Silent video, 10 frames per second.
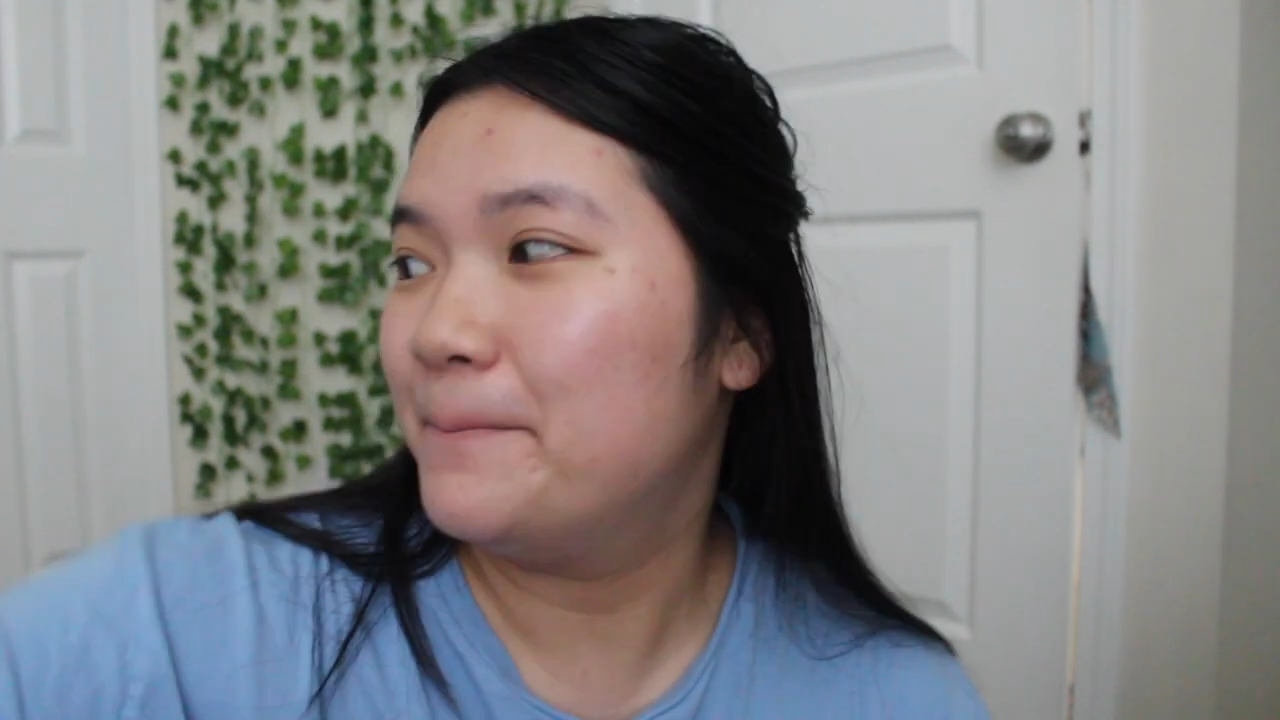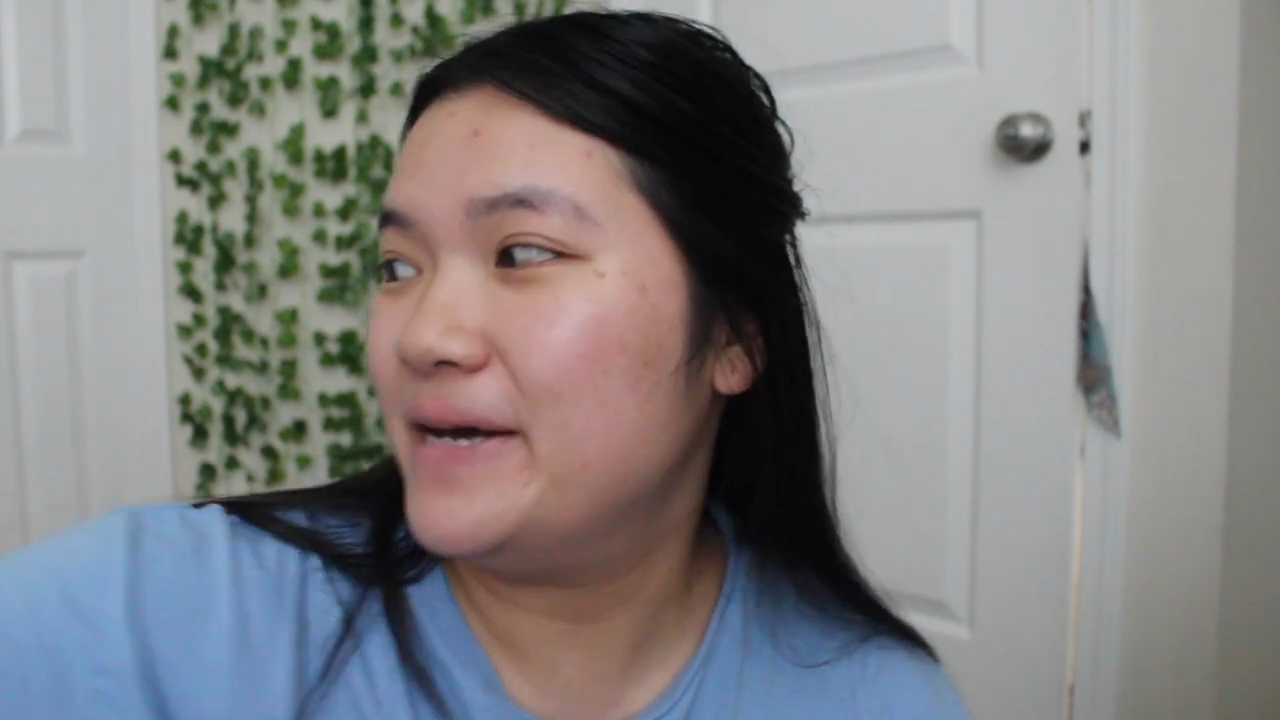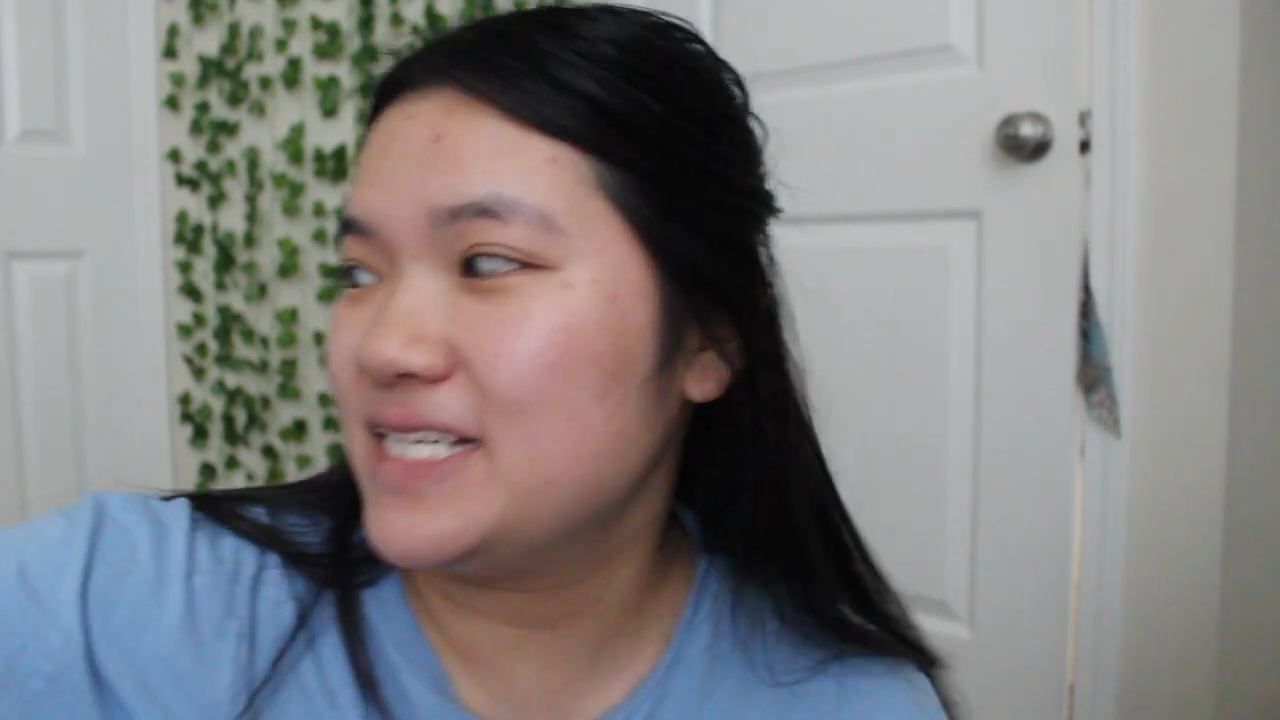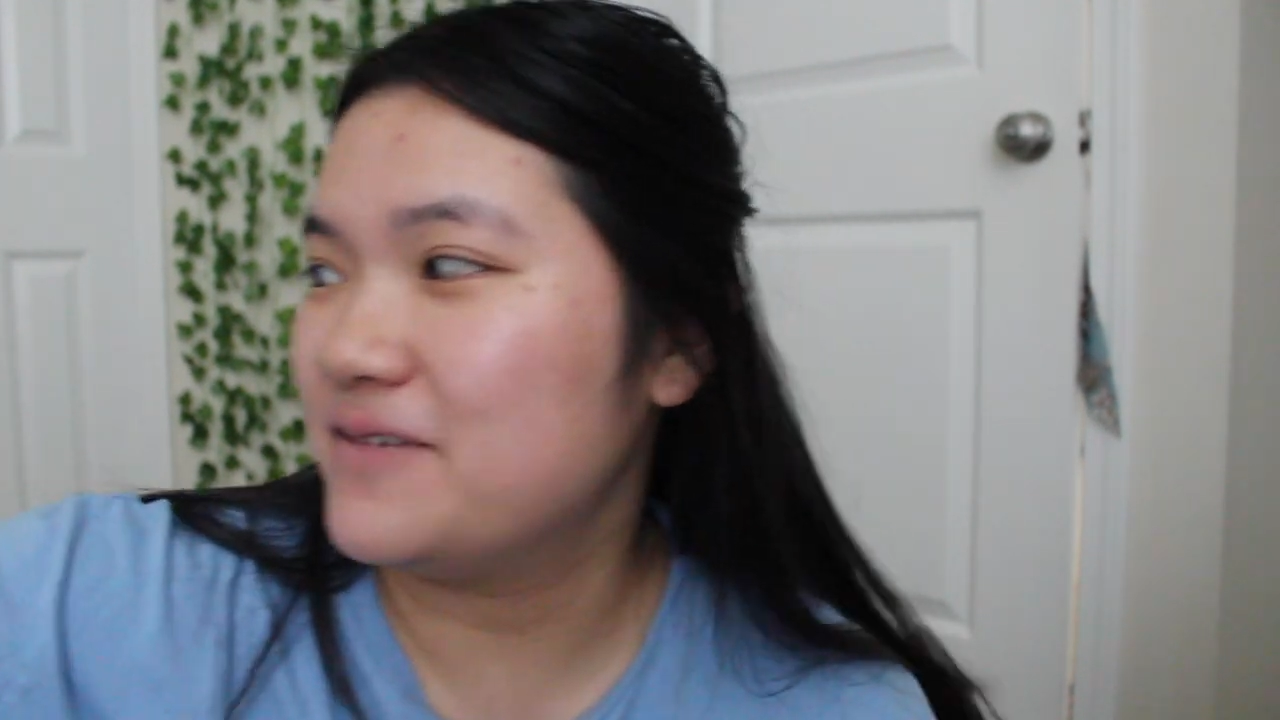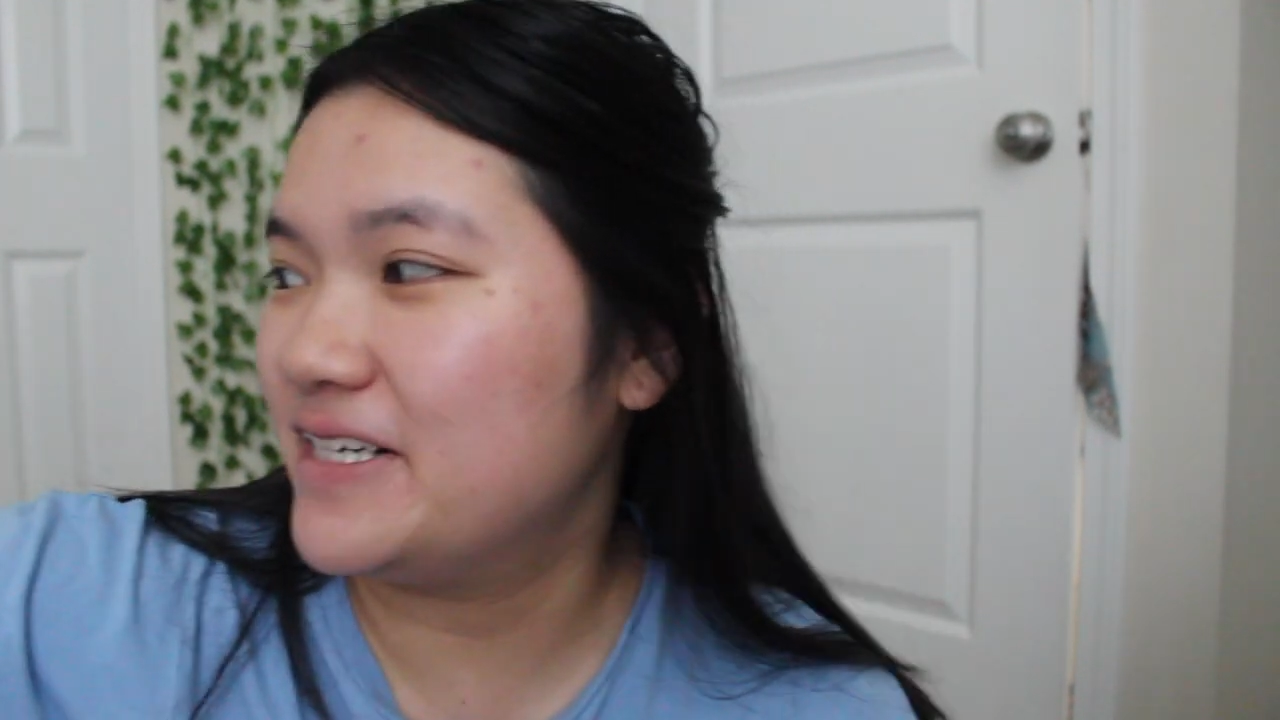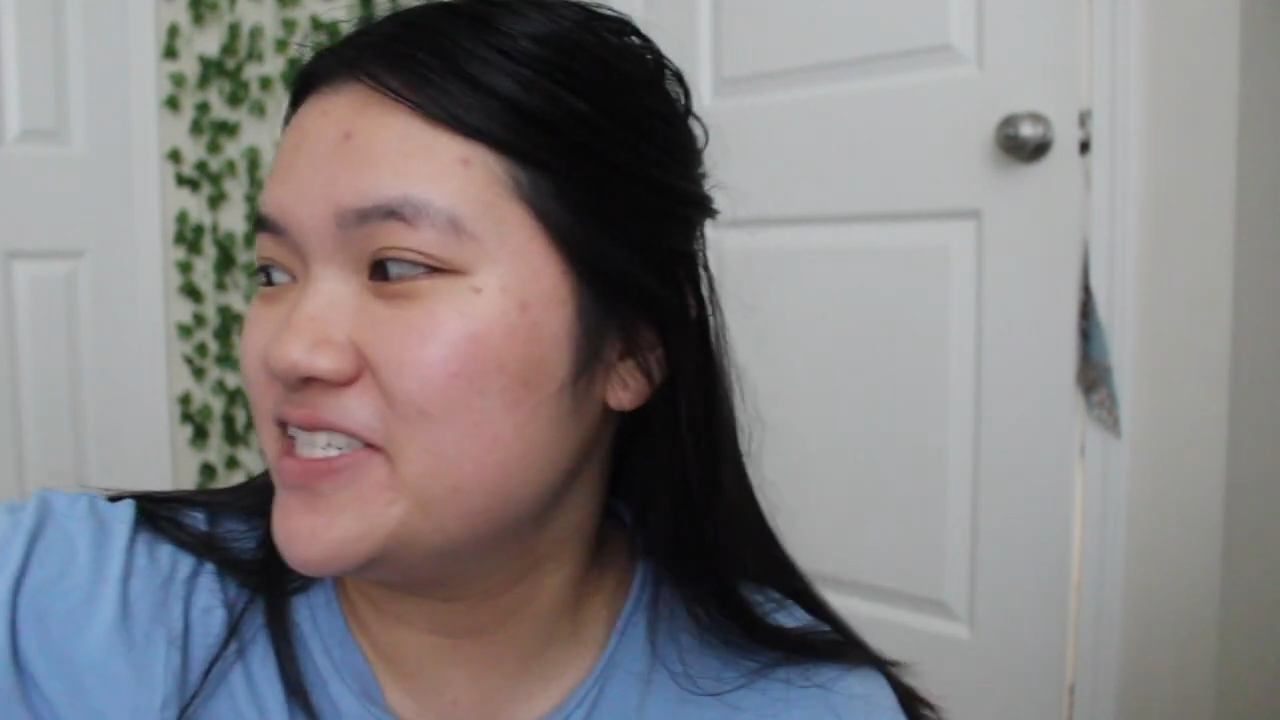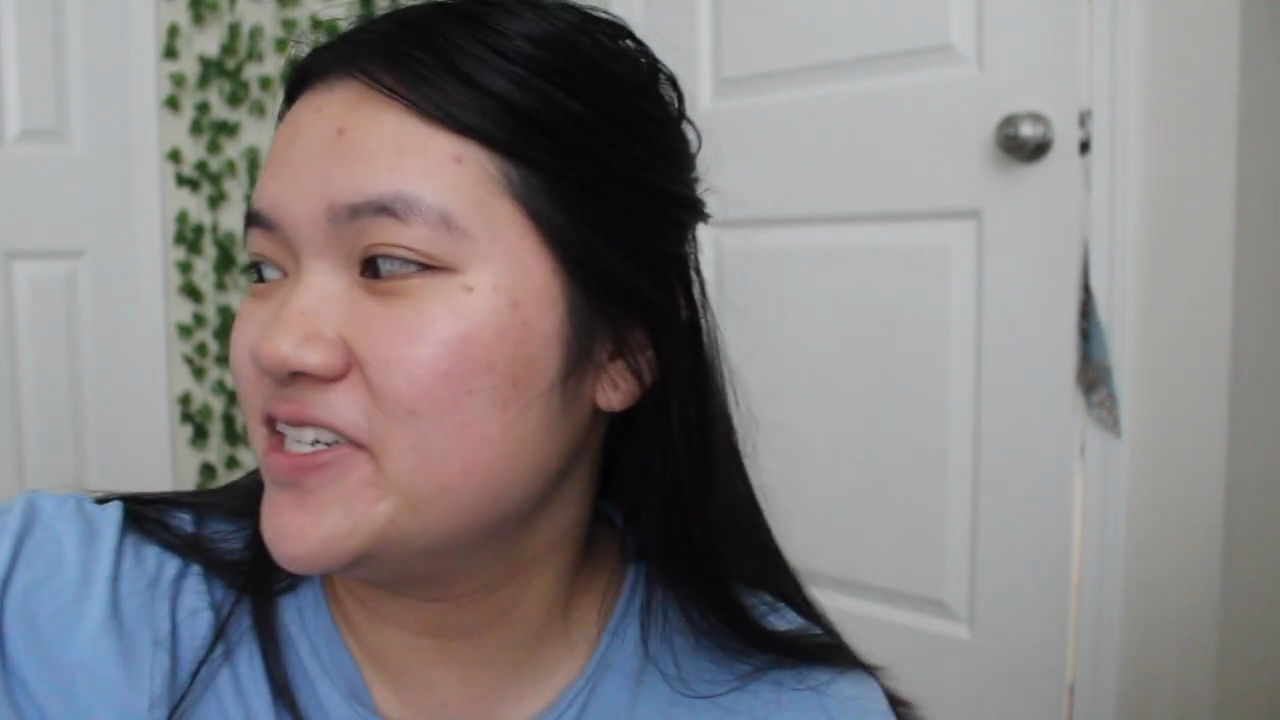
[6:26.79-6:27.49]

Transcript: but i want to